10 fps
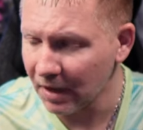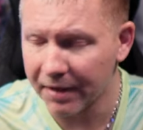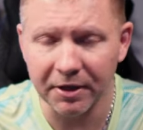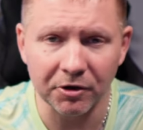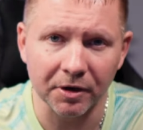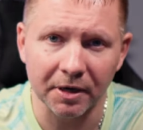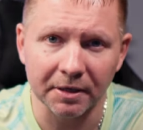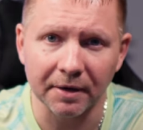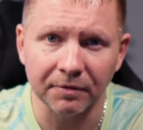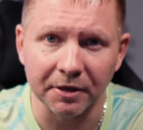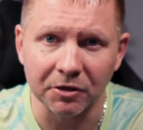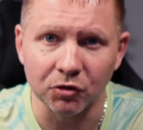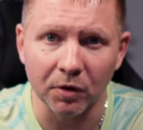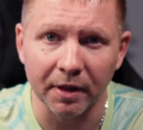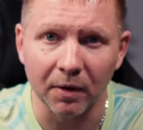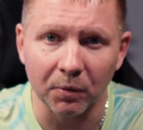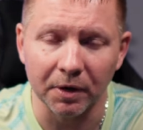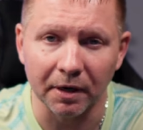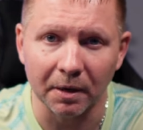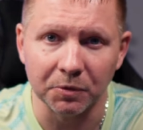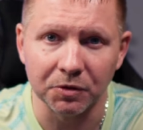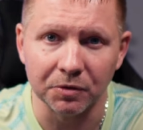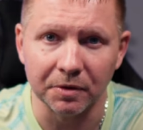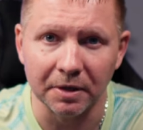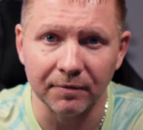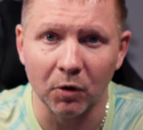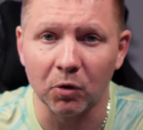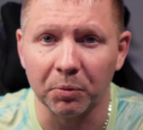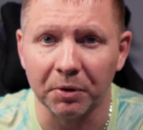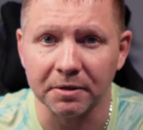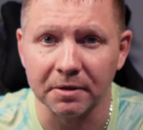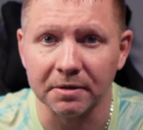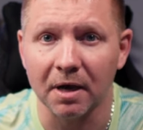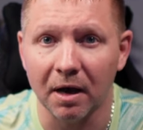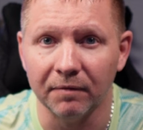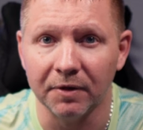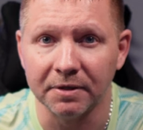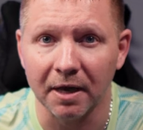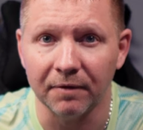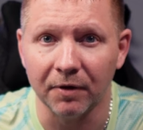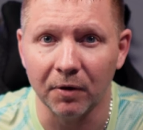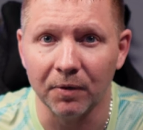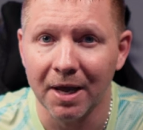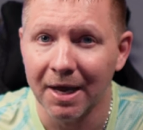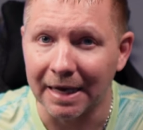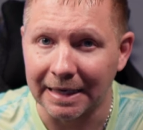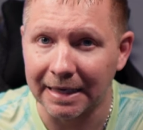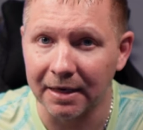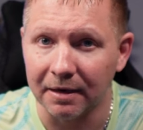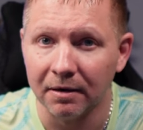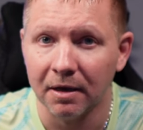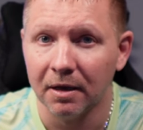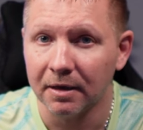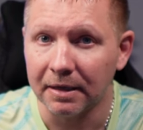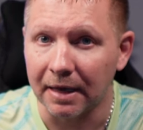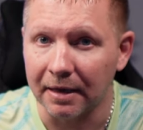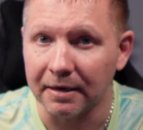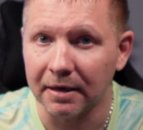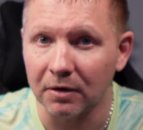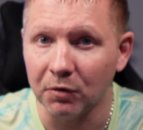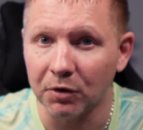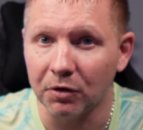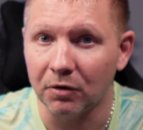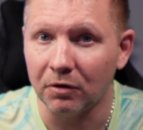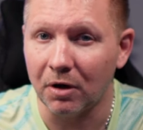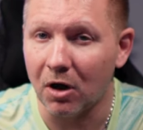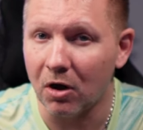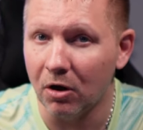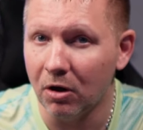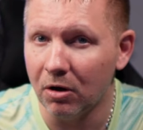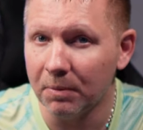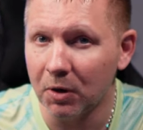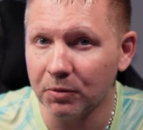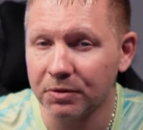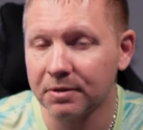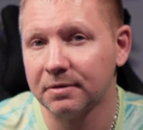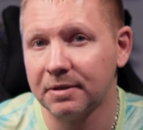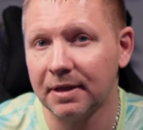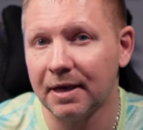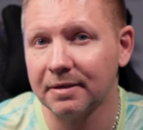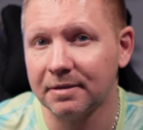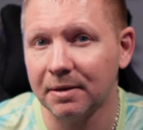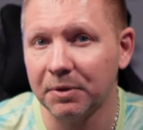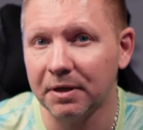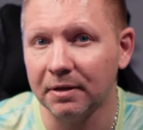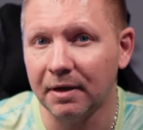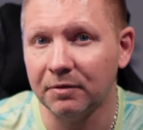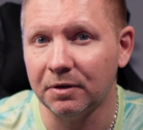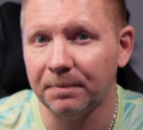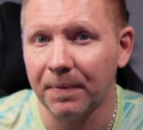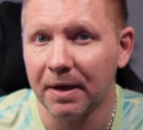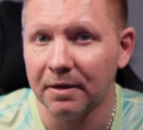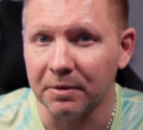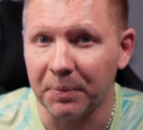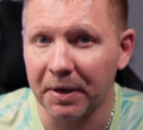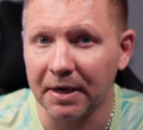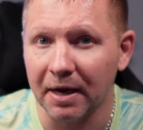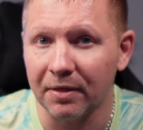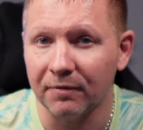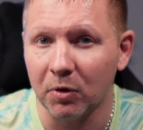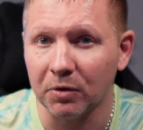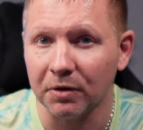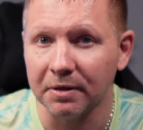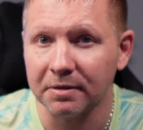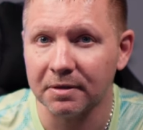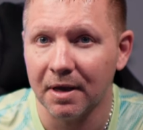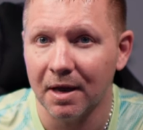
I think you're going to definitely enjoy that when it comes to the vocal presence of this headphone. Again, can get a little almost to that sibilant level, depending on the vocalist.